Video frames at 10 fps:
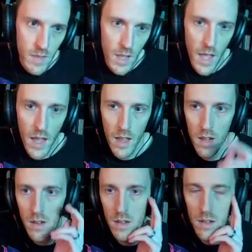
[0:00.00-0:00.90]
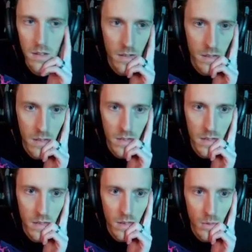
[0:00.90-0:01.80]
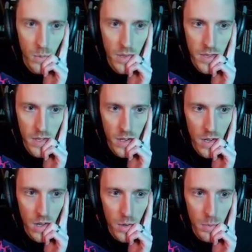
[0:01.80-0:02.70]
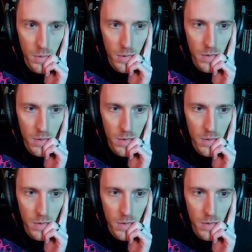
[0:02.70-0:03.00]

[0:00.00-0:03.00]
and with GitHub,